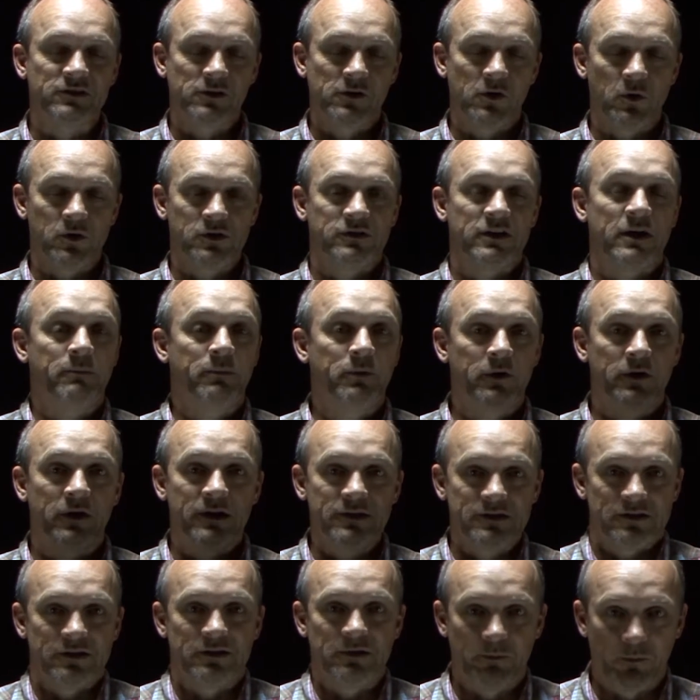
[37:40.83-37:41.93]
Of course, that put
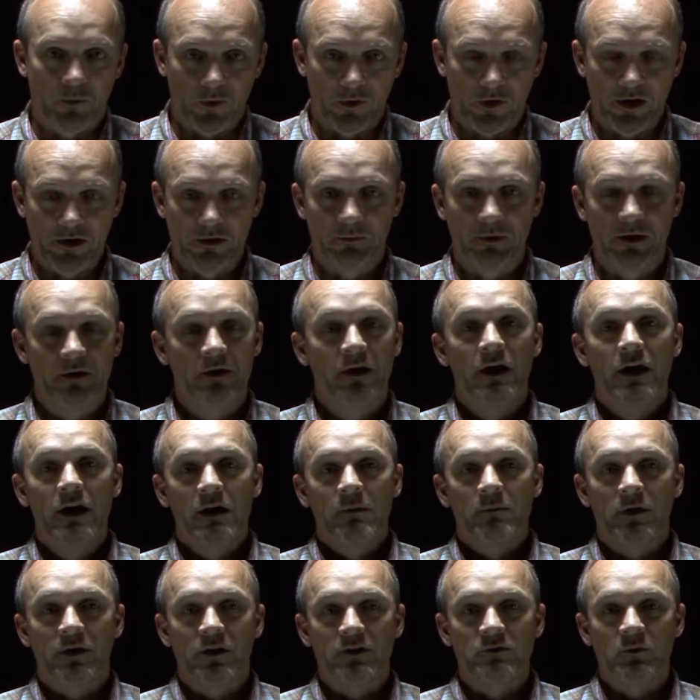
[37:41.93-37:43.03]
us in a predicament
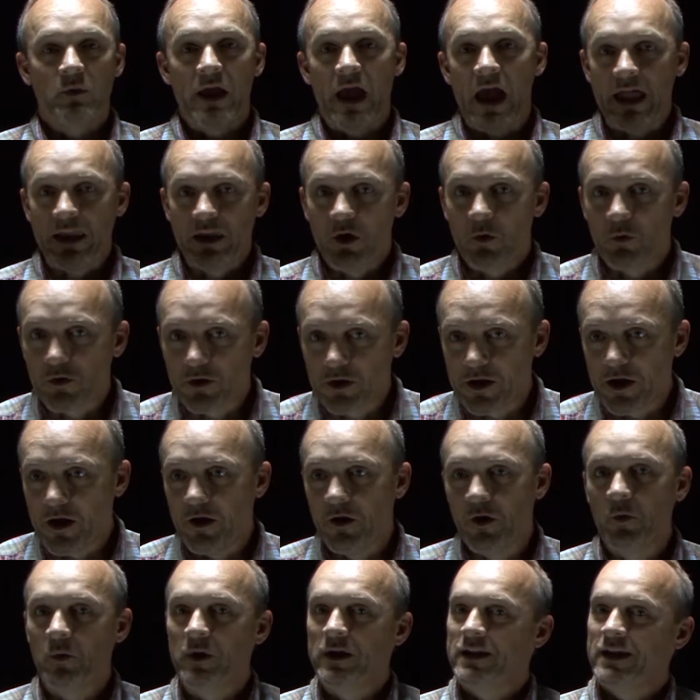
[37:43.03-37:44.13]
because we had nowhere to
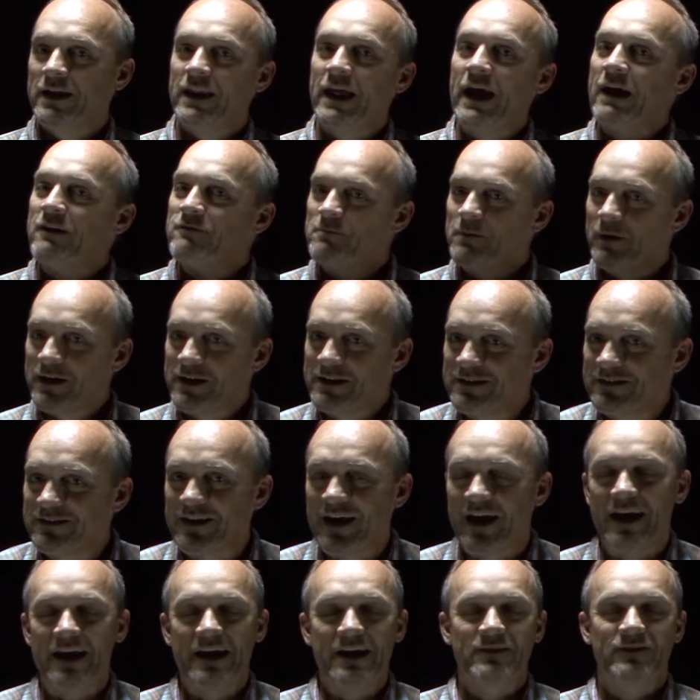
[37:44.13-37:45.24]
go. We didn't have money
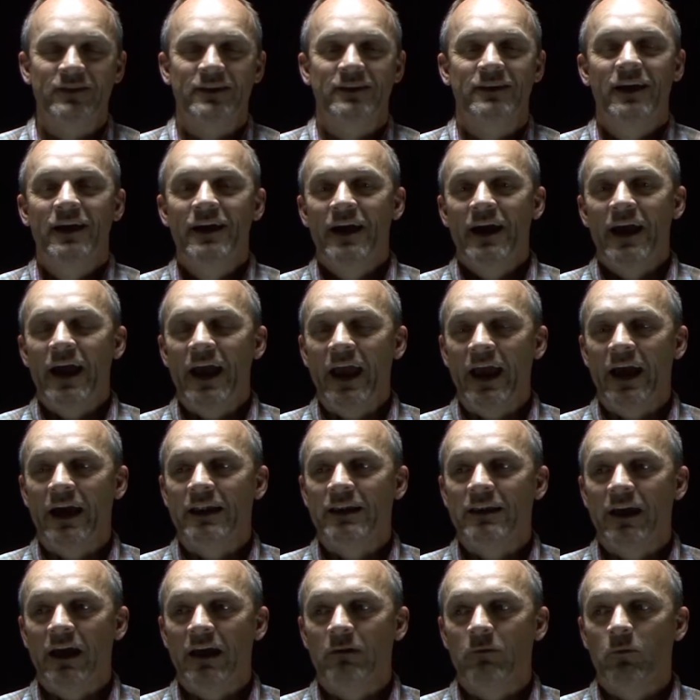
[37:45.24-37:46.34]
saved,
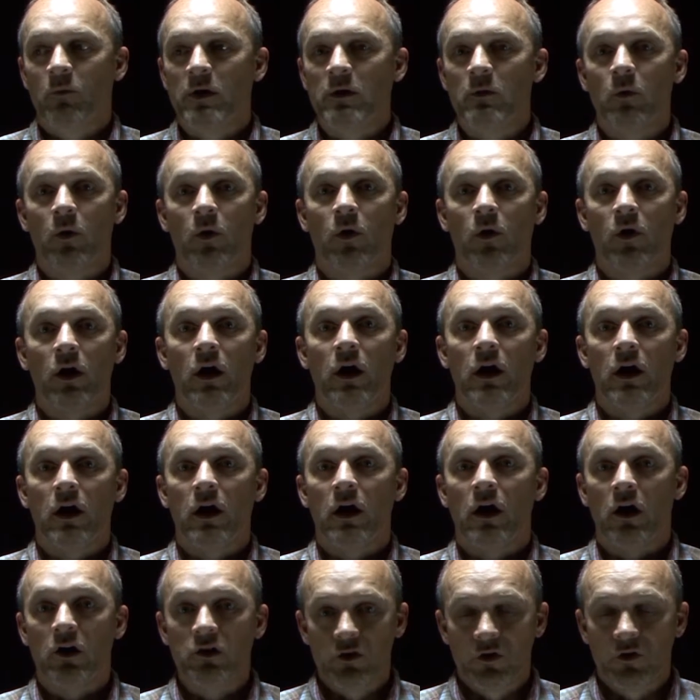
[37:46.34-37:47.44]
and we were
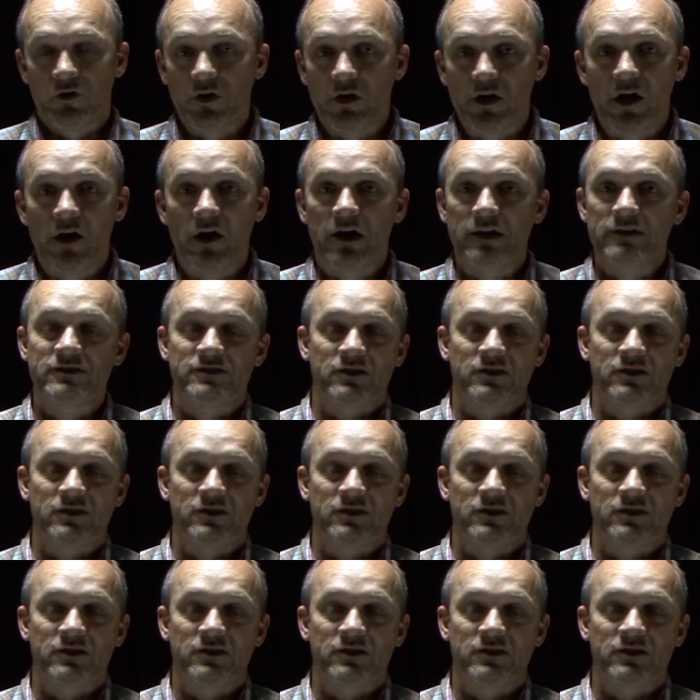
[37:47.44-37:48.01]
under the gun.